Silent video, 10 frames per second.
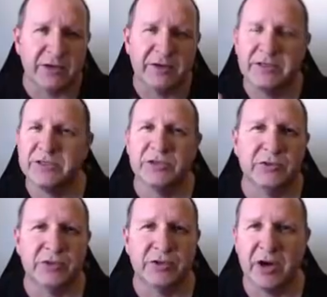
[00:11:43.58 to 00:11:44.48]
this is
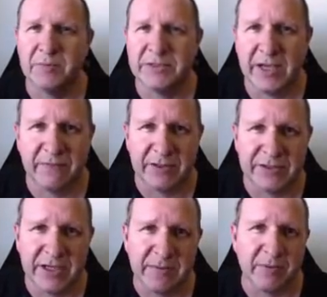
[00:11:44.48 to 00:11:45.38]
your
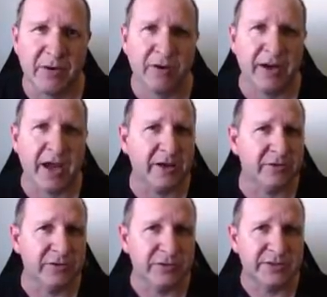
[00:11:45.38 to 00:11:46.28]
time-saving tip on how
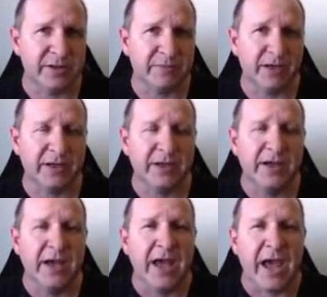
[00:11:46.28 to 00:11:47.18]
to do something,
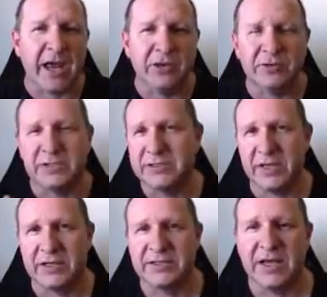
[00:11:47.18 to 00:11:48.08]
and you'll
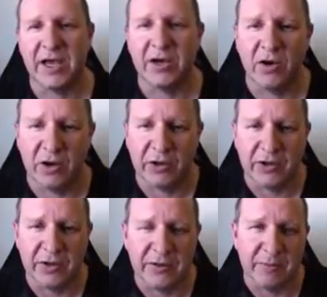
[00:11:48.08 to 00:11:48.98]
discuss that on
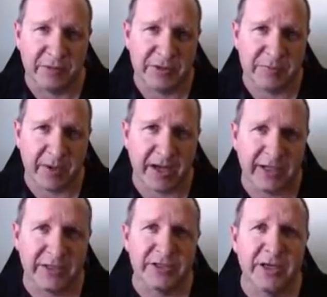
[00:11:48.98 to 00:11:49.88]
the bridge
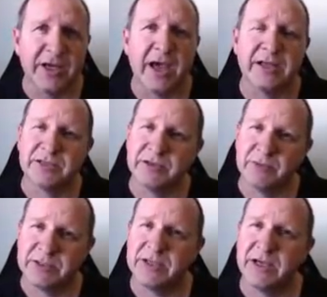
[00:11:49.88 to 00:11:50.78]
page. And so
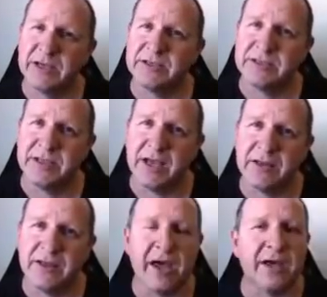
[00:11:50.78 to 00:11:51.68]
once they
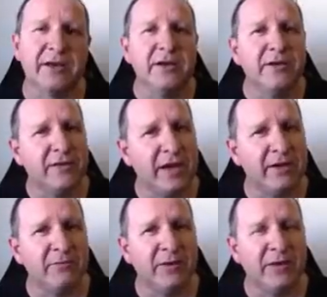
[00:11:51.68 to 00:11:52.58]
understand that,
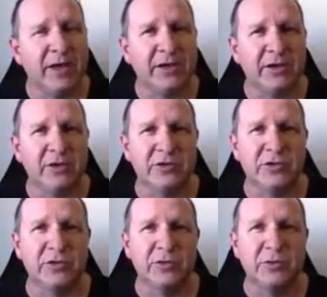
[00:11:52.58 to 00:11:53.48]
then when they go
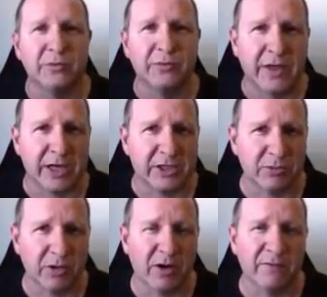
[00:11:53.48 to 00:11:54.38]
to the
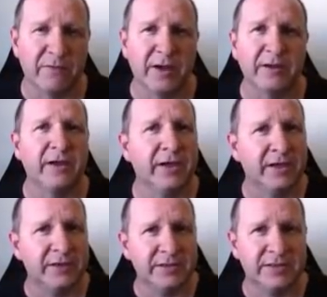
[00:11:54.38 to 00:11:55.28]
actual offer, they
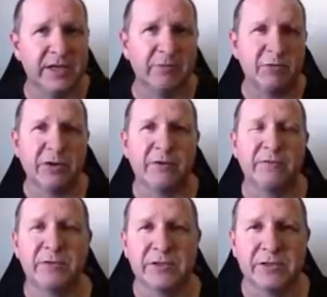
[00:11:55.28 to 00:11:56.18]
understand what the
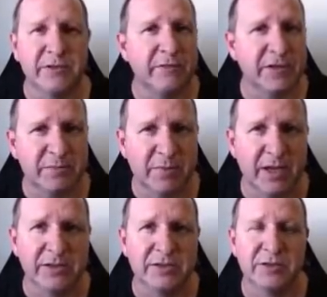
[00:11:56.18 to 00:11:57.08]
offer is because you've
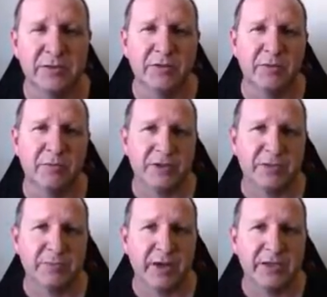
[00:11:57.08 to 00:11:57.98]
explained it to them on the
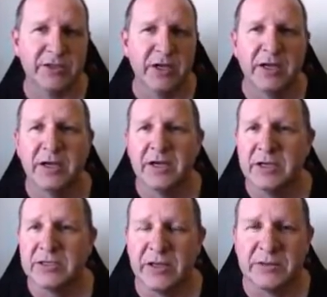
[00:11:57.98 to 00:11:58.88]
bridge page.
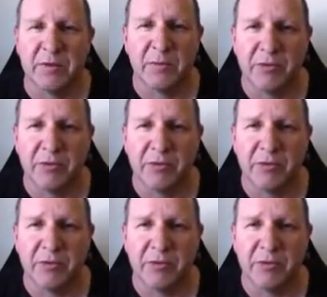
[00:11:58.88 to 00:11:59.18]
So that's what